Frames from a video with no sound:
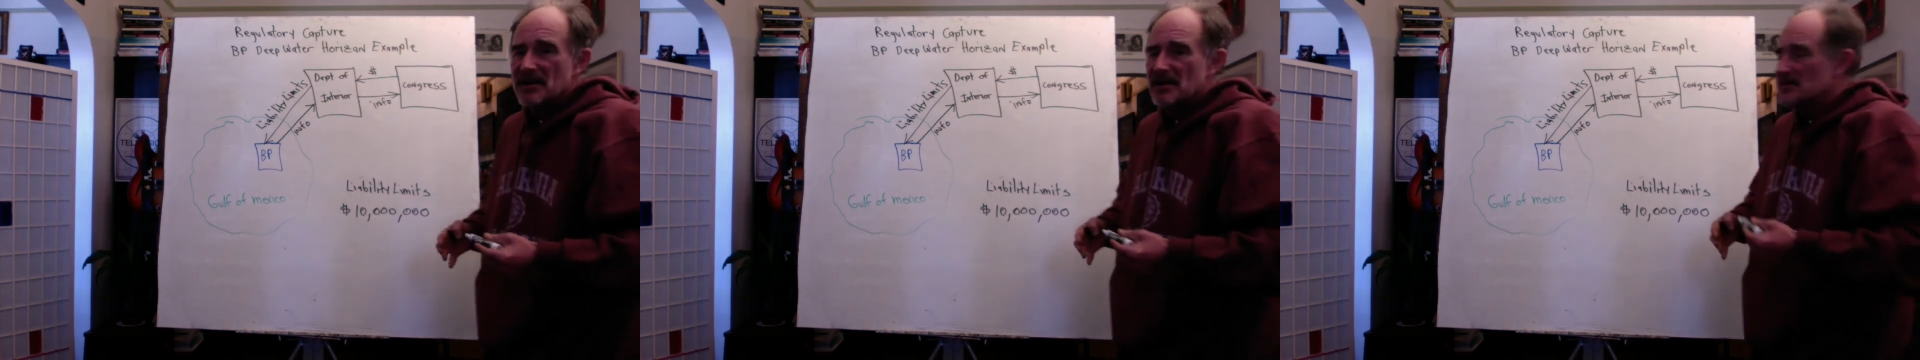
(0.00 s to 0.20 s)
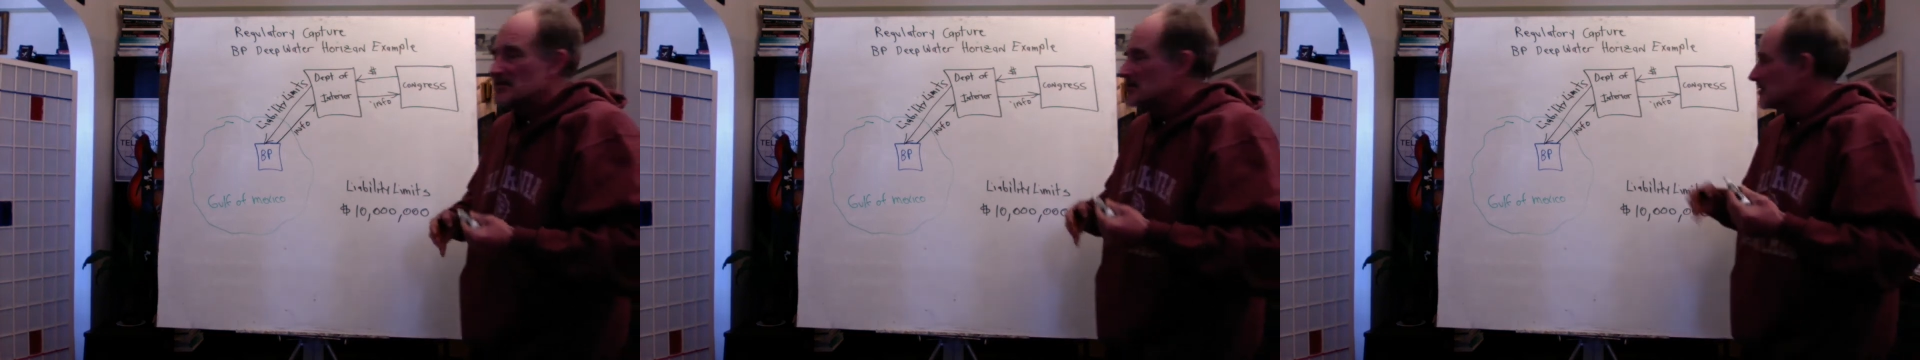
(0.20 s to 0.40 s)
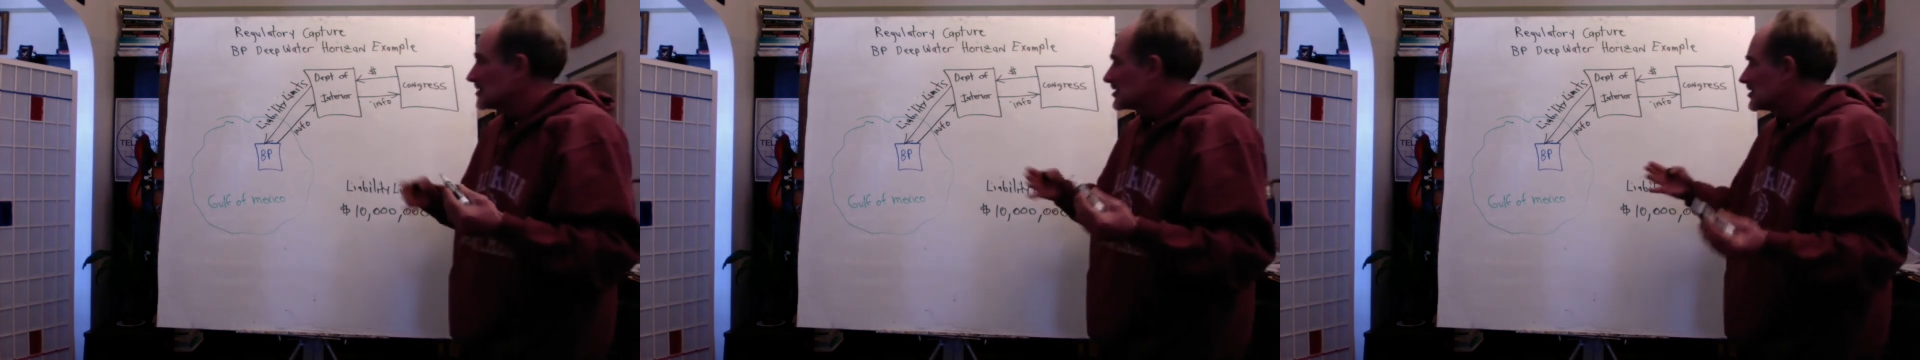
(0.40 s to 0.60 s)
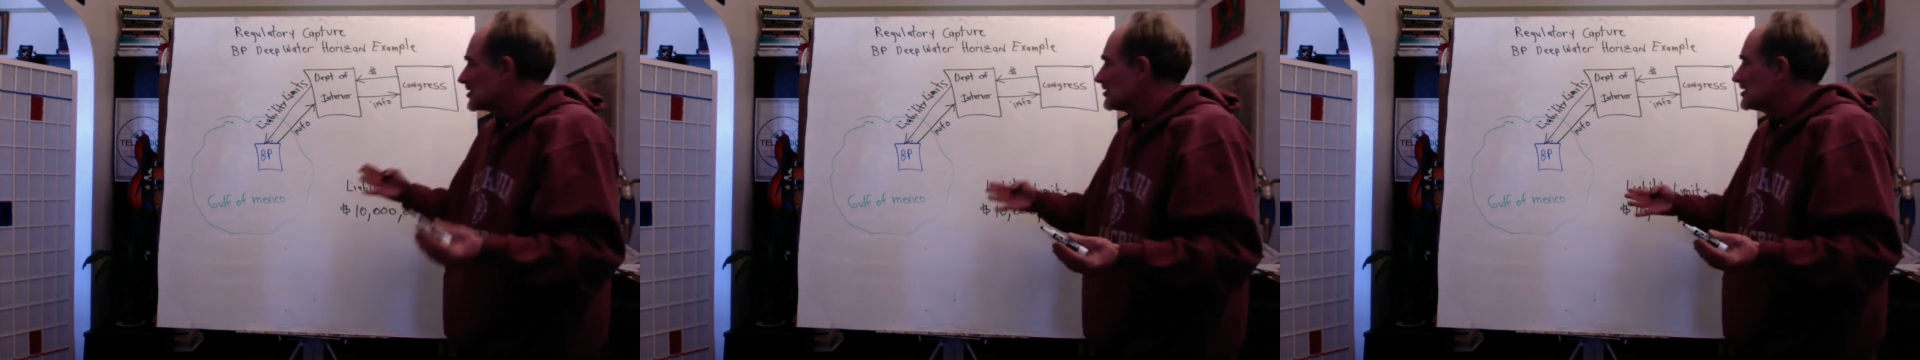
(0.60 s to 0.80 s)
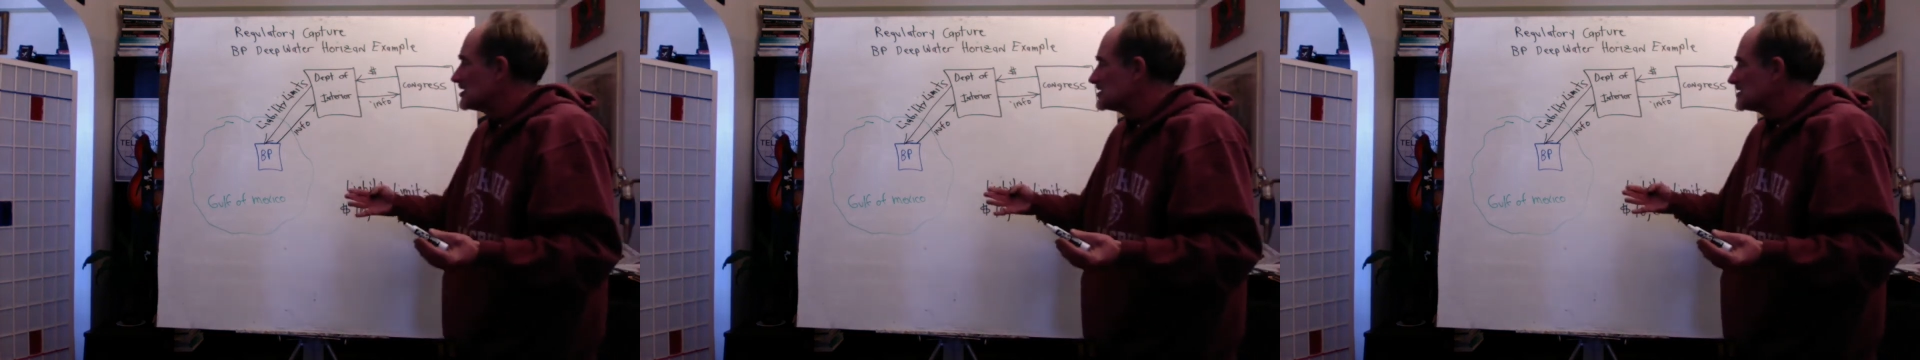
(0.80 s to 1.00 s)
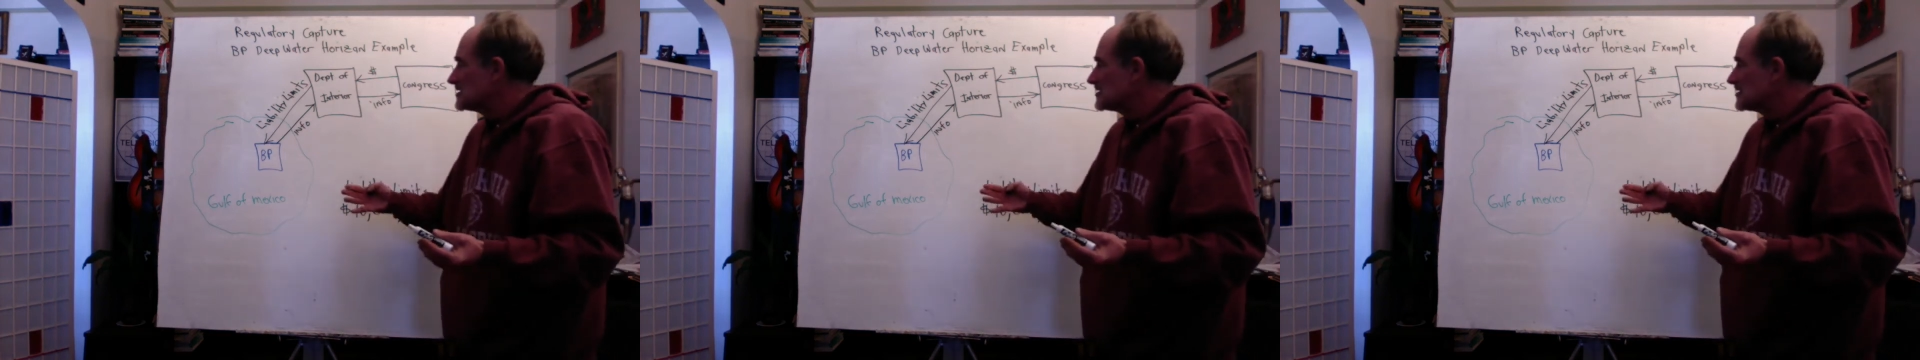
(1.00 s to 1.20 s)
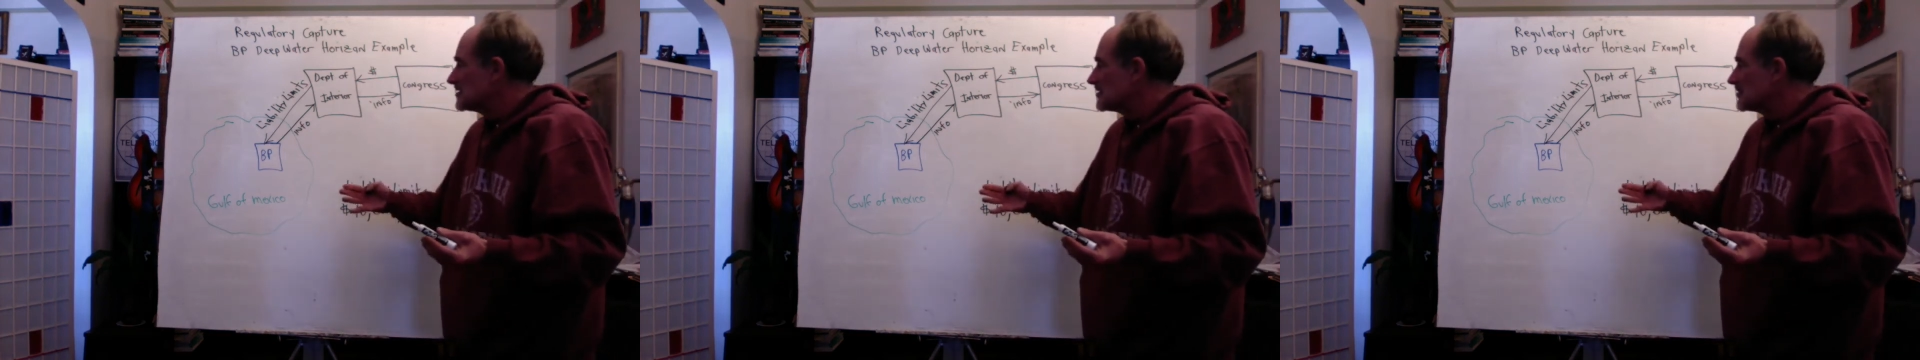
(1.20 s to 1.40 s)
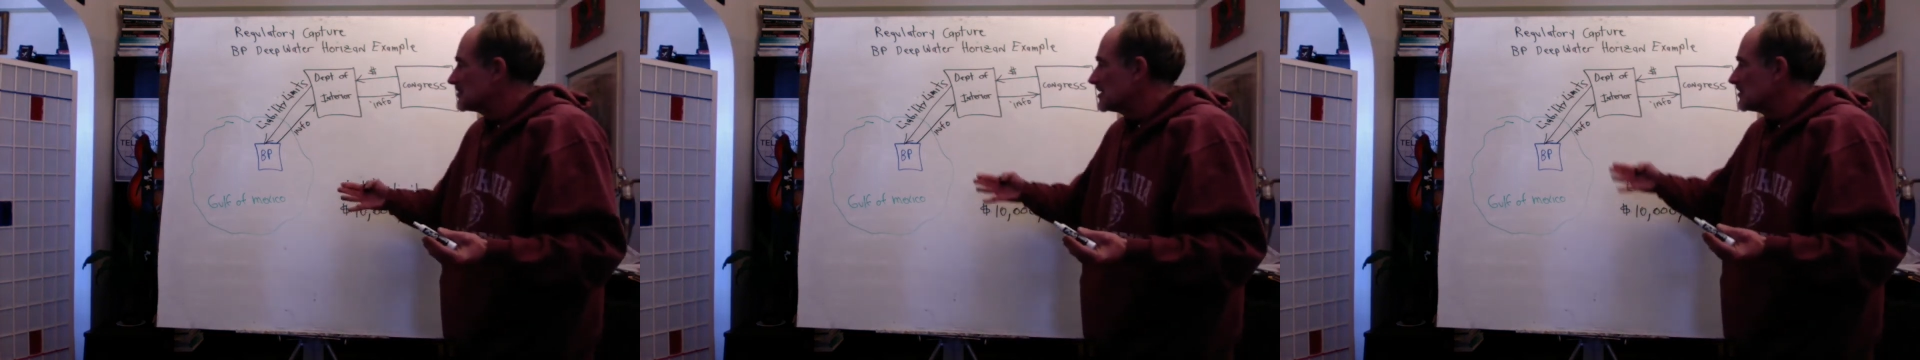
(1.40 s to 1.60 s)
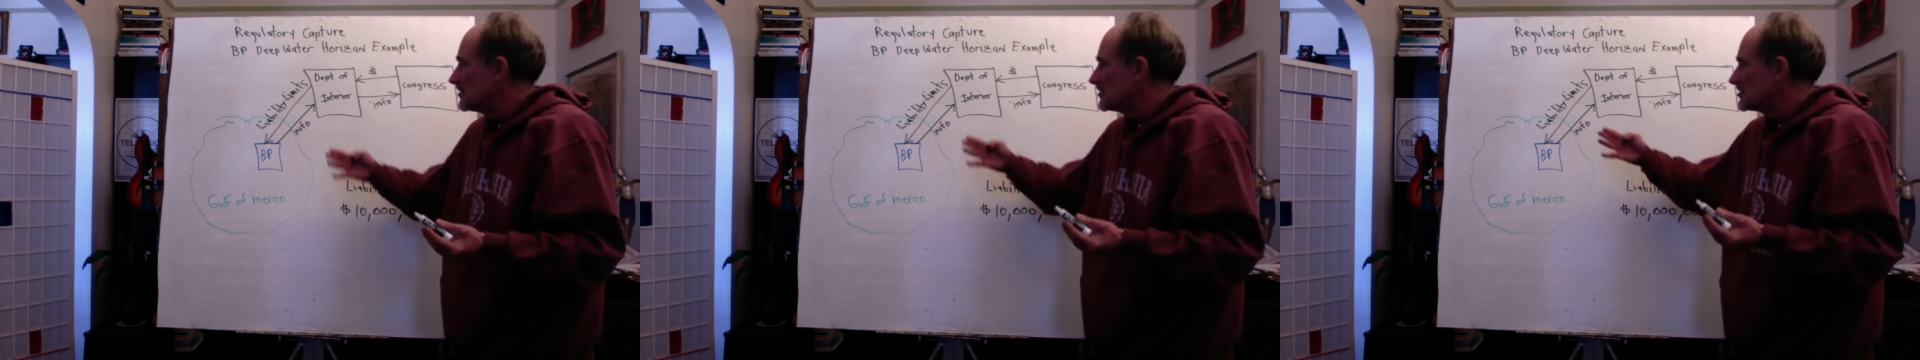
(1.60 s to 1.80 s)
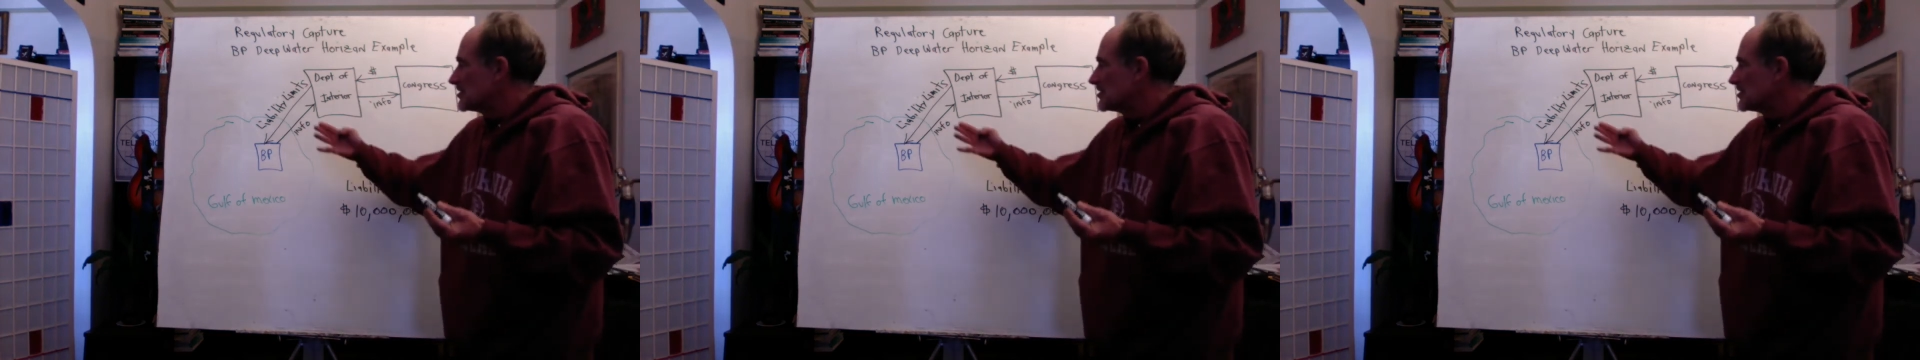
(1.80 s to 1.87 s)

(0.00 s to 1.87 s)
to encourage people